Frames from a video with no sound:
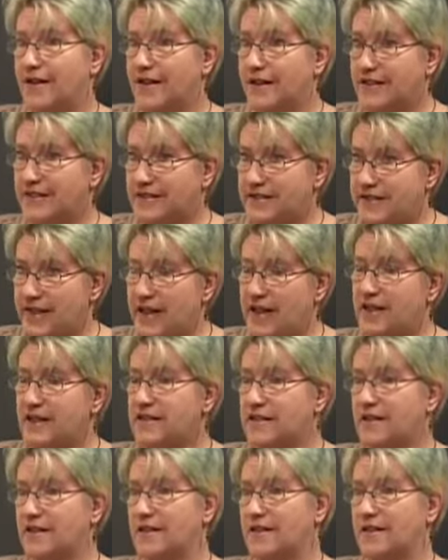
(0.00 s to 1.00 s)
it's not,
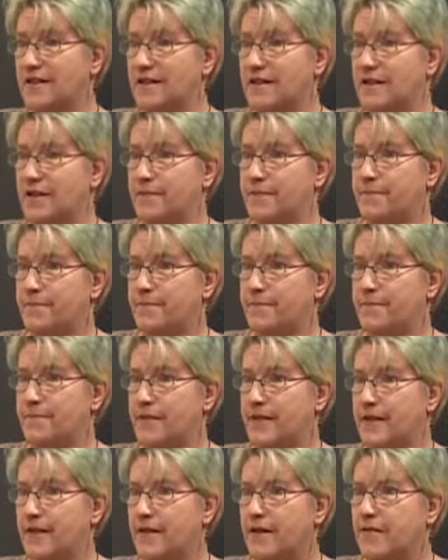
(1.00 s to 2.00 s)

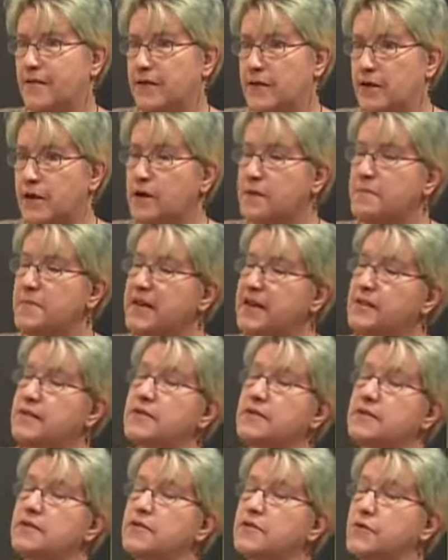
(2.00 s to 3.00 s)
the young man
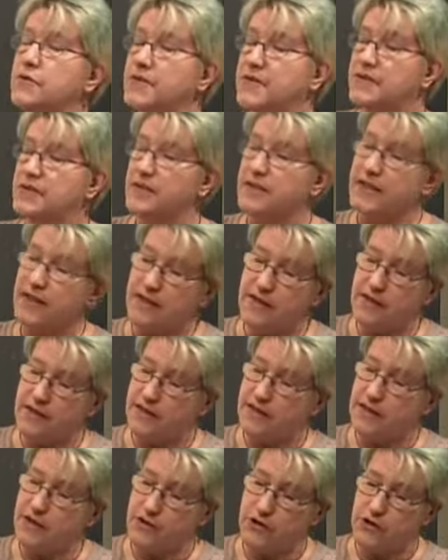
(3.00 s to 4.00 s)
didn't do this
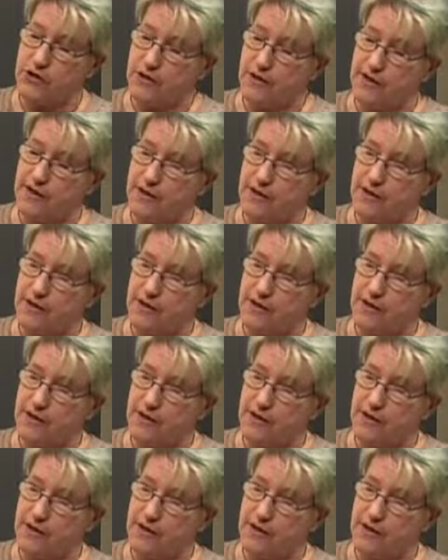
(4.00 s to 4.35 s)
intentionally.